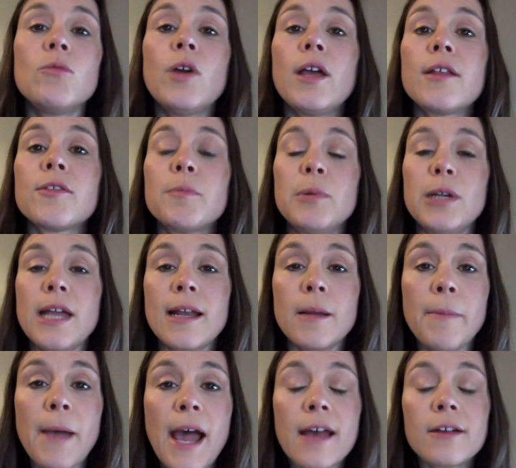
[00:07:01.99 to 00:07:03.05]
with Brianna
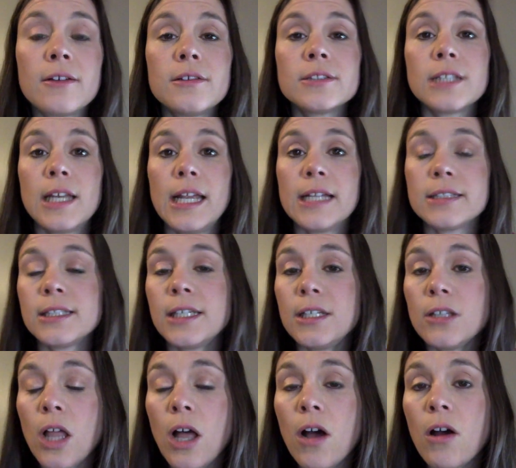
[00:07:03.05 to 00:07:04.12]
Battles and Anthony
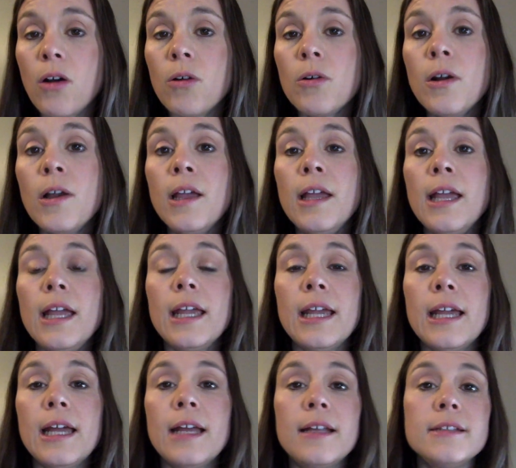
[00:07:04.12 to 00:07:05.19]
Lowe
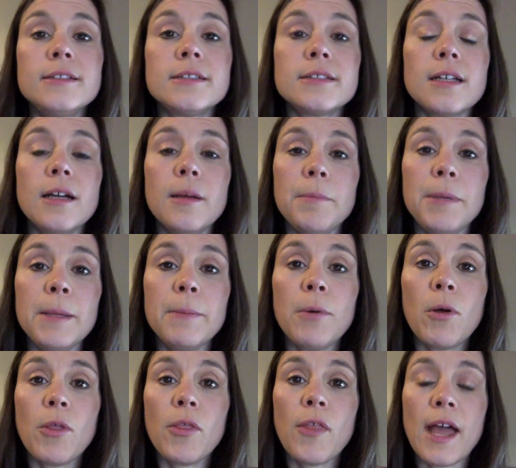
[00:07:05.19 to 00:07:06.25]
and
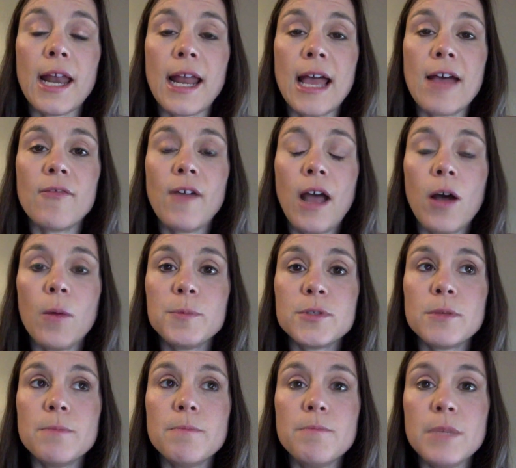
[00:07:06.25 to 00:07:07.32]
people that have helped
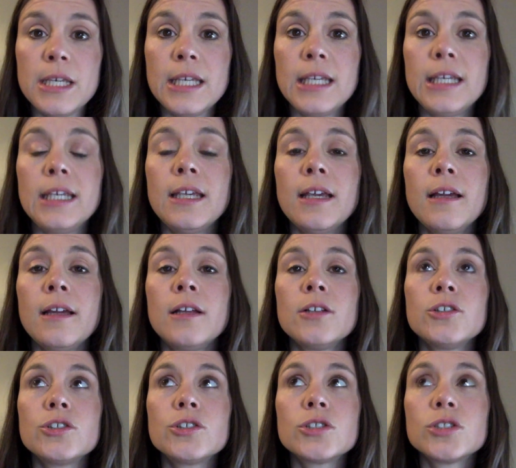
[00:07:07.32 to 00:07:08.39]
me
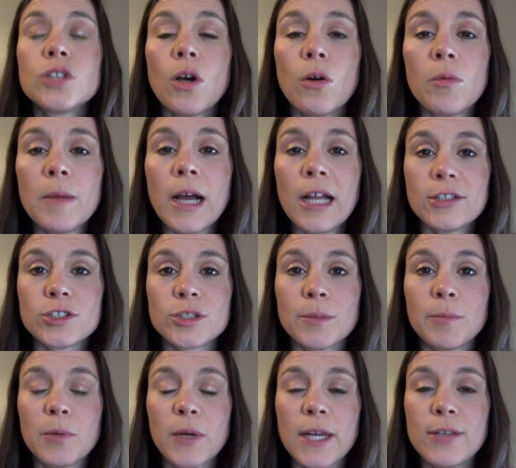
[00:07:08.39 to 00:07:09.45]
so much
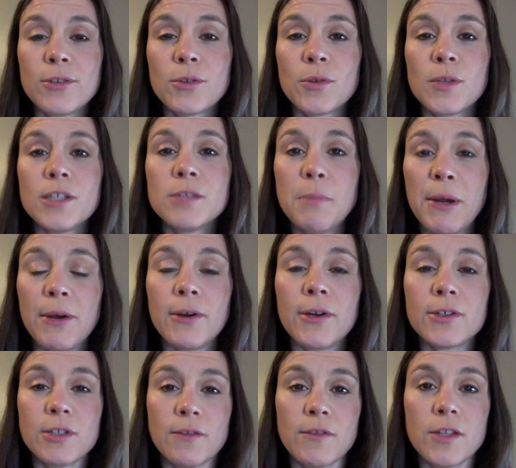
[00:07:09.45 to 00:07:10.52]
break through these
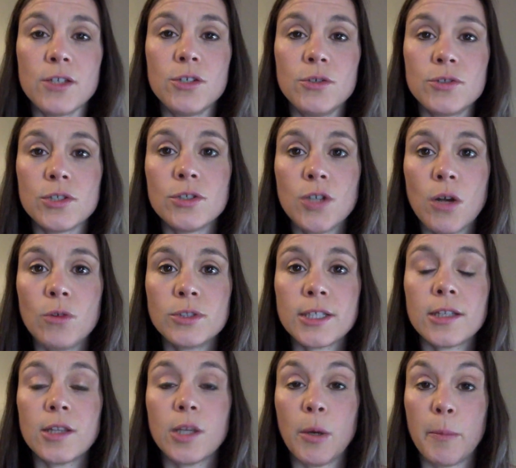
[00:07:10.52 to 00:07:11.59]
barriers of the do's and don'ts
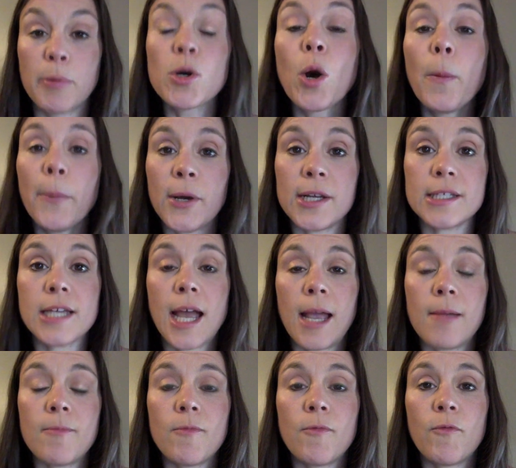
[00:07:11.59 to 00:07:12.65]
at the appropriate
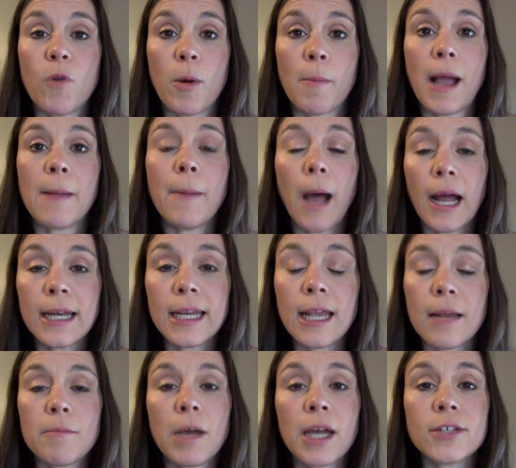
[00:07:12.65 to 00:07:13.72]
time for my body
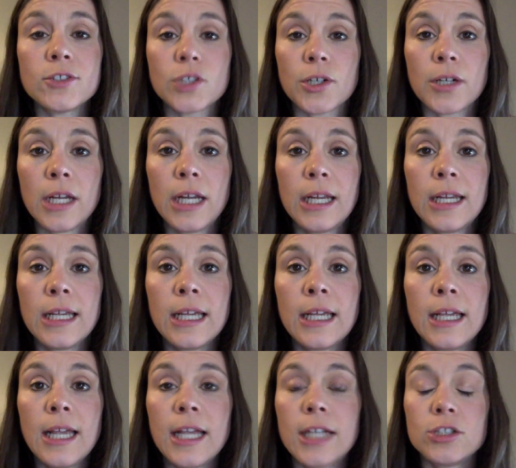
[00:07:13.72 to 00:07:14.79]
and my journey
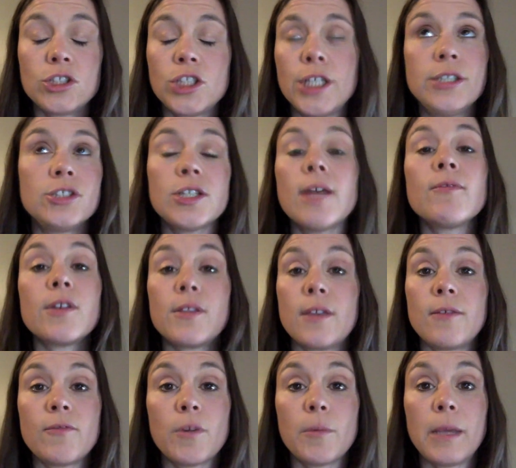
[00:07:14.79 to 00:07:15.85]
has changed
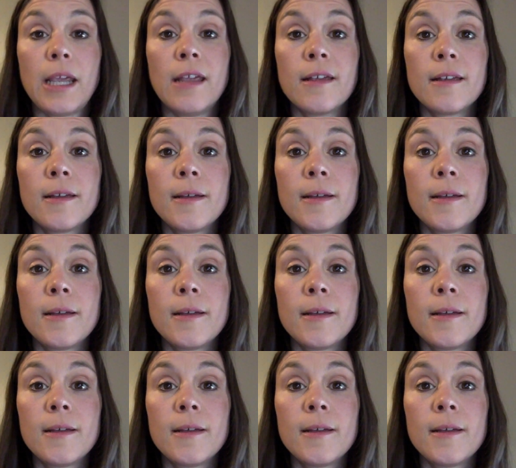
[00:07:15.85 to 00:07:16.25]
everything for me.